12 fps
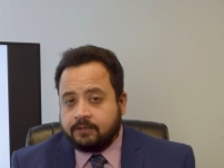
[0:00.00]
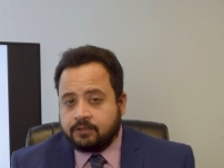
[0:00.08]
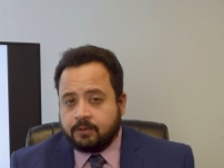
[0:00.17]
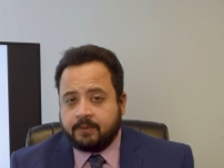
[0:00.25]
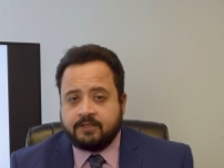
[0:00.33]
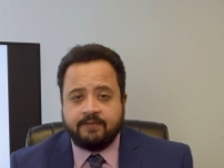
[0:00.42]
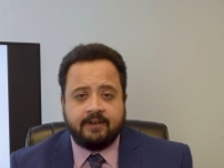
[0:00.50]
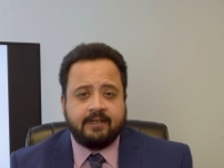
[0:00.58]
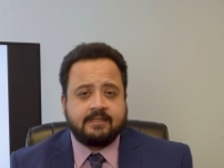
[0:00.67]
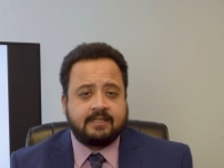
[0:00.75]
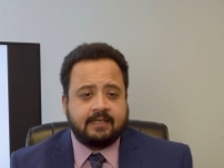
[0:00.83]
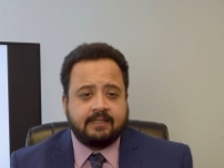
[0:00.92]
thank you so much for
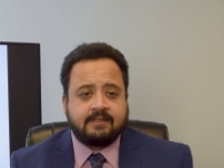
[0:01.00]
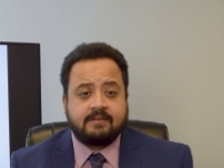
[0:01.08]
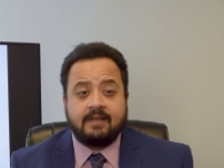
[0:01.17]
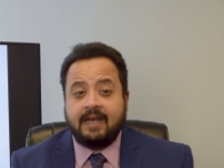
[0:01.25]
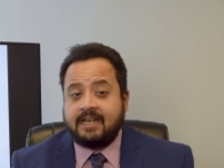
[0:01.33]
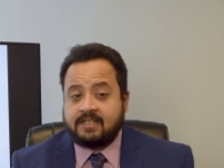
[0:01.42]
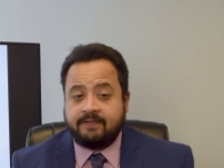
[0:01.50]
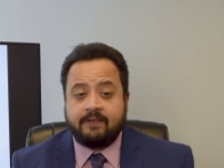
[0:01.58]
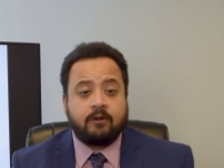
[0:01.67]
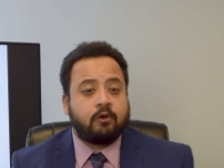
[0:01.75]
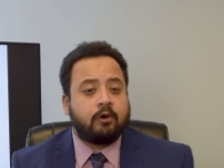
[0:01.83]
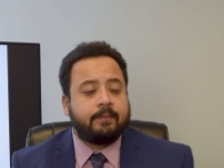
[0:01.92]
your insights.
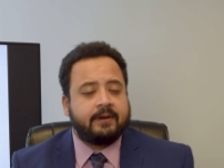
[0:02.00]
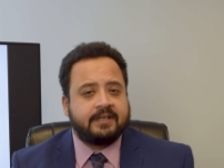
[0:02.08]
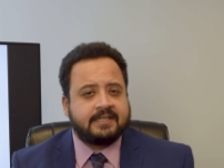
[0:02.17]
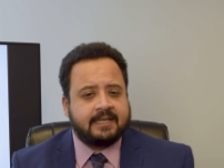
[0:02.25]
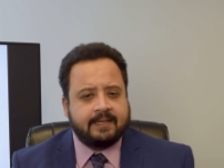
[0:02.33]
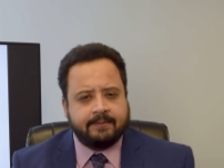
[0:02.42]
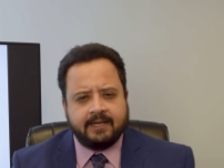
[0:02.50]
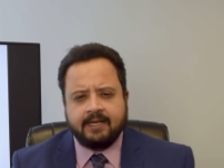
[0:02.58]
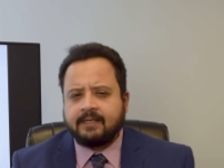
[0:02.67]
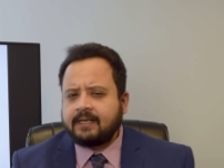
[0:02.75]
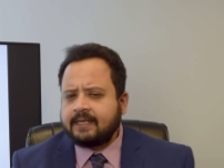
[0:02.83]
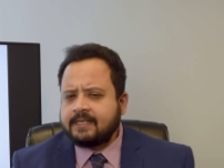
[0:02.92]
SFL Corporation
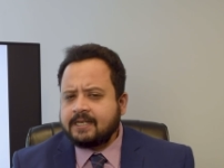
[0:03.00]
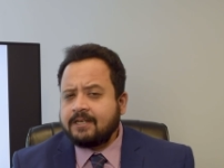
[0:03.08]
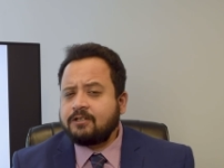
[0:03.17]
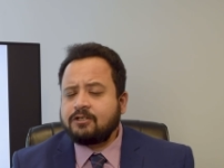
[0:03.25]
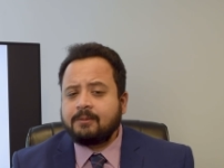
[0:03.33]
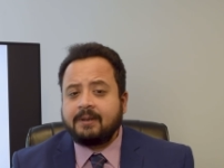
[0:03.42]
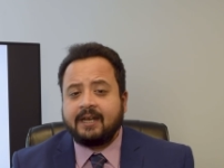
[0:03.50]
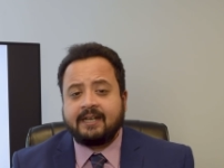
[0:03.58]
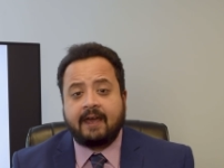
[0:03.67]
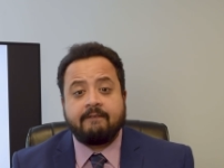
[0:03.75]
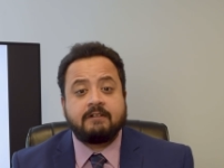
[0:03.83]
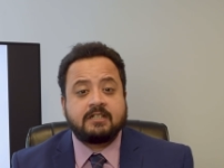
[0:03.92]
Ltd continues to be a
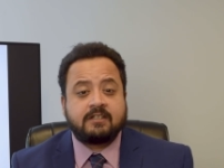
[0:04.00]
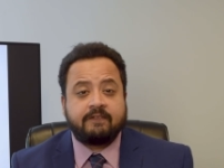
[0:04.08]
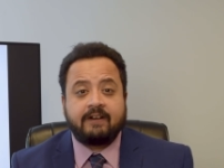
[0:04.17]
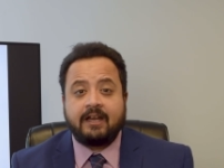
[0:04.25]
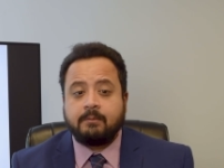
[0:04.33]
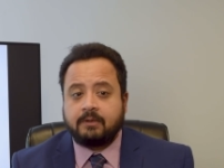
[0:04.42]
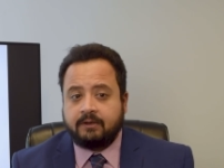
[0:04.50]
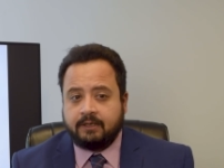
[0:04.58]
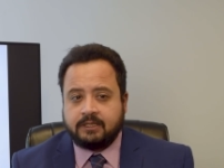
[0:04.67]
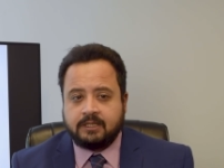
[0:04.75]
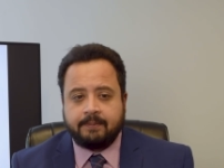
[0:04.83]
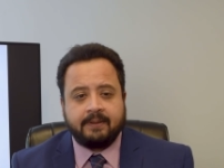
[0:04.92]
diversified marine
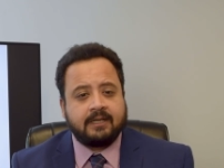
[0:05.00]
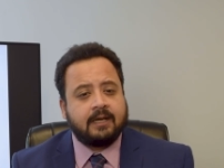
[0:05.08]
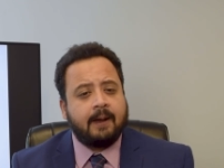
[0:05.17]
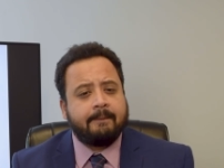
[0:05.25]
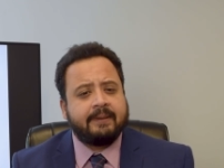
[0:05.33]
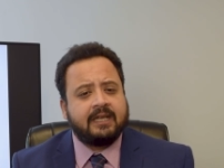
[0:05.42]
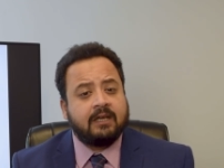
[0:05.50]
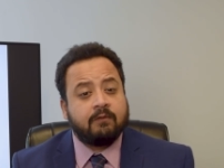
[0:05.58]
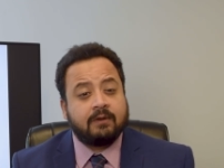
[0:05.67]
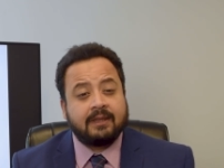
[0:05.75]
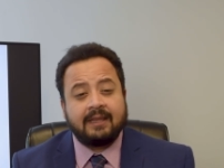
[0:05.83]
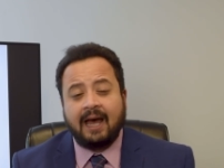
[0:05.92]
shipping company
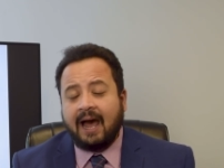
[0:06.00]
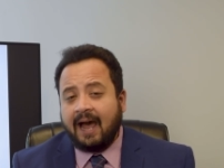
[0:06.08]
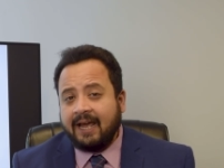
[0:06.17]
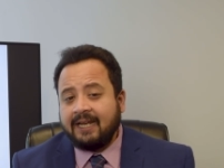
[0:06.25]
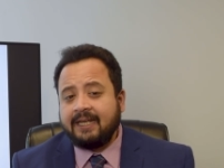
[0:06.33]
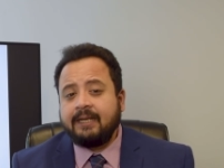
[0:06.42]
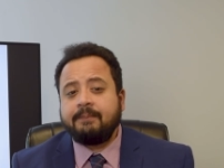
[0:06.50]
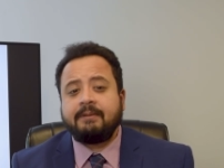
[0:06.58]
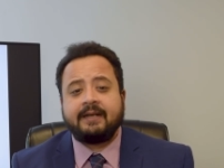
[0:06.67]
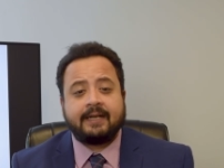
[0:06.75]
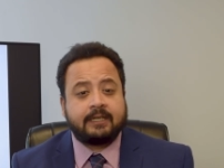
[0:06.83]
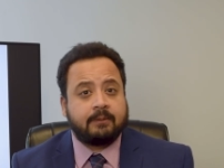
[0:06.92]
with highly
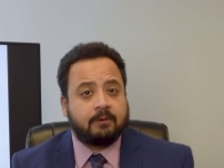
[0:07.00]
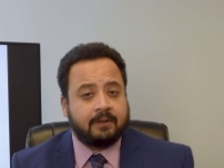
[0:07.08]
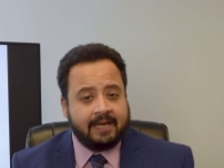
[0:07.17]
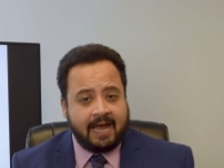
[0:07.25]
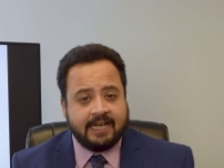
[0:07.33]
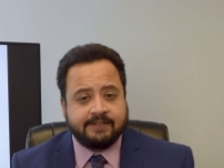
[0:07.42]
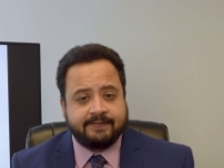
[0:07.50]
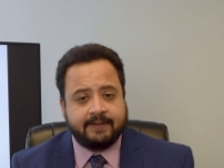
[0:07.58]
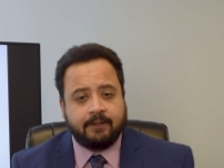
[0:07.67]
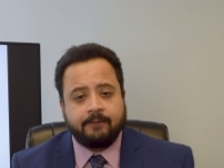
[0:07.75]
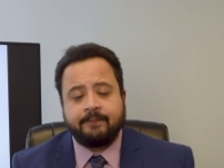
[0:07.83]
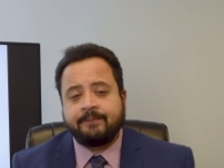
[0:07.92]
predictable cash
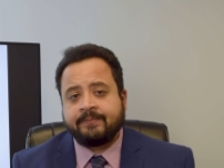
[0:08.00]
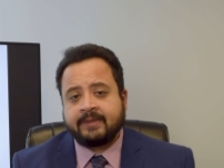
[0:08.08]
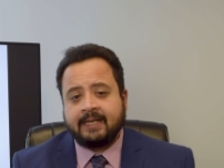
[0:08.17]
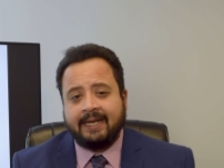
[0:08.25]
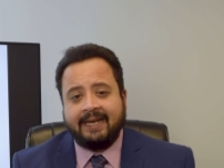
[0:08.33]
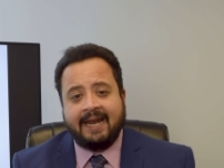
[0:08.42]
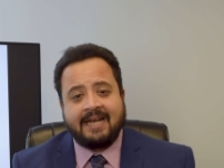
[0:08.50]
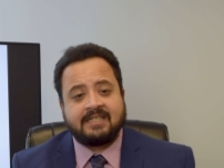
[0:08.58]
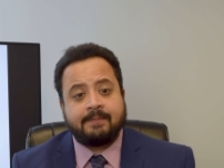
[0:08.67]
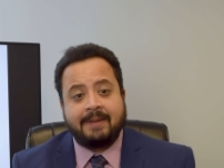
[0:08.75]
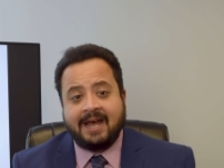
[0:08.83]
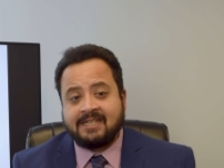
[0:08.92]
flow. It has a
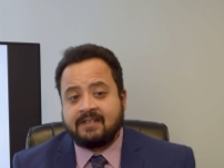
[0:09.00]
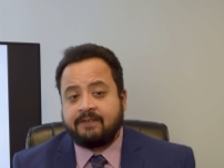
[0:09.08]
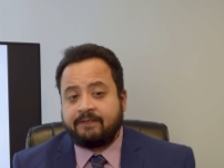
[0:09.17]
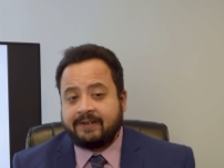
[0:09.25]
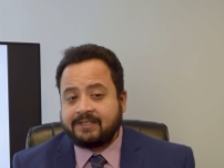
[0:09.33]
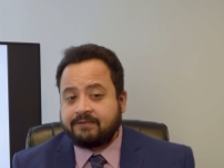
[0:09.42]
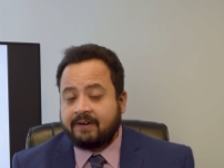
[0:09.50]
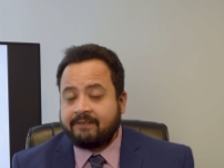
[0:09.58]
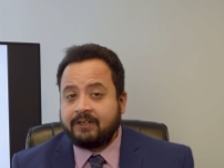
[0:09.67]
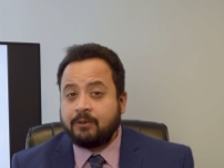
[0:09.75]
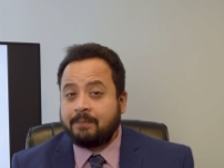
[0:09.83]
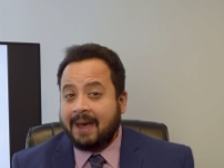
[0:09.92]
massive fixed
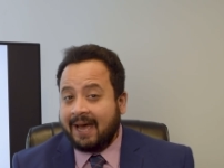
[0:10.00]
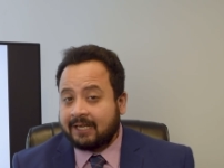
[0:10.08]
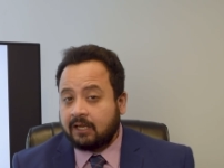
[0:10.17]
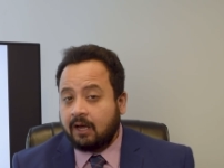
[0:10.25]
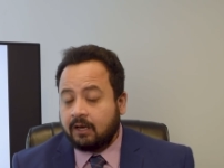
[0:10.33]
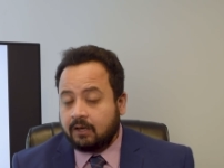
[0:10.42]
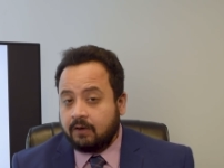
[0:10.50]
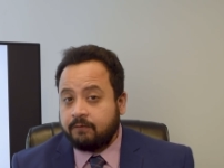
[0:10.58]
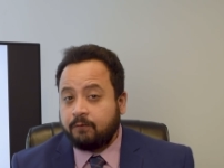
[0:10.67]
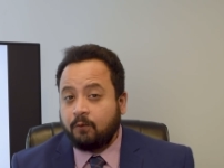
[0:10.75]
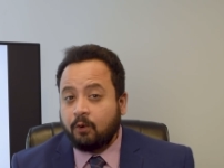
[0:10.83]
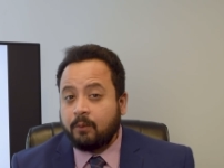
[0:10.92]
revenue backlog of
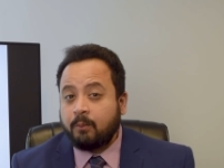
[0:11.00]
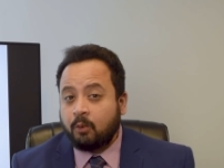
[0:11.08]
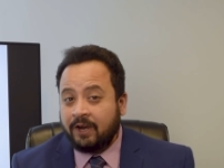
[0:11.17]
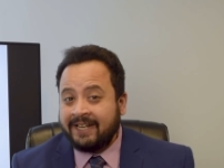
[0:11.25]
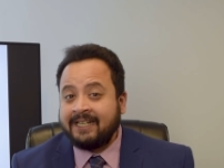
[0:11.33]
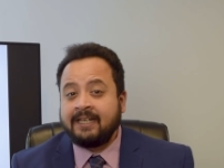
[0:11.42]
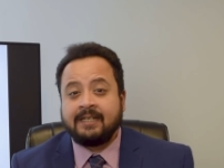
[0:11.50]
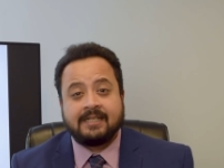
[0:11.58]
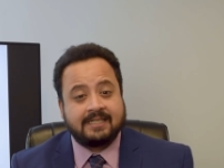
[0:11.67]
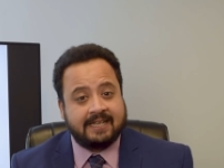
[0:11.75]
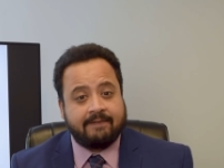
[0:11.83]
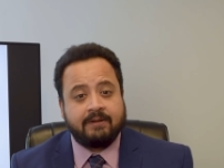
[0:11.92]

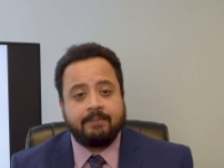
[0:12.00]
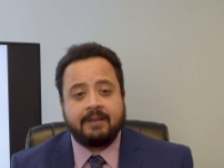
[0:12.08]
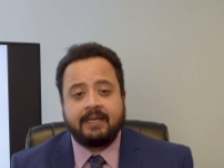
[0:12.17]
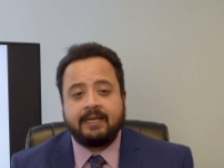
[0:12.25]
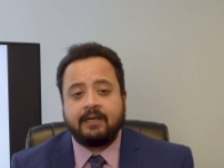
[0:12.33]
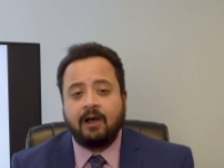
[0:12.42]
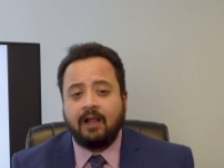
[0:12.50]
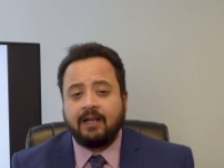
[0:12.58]
$4.7 billion,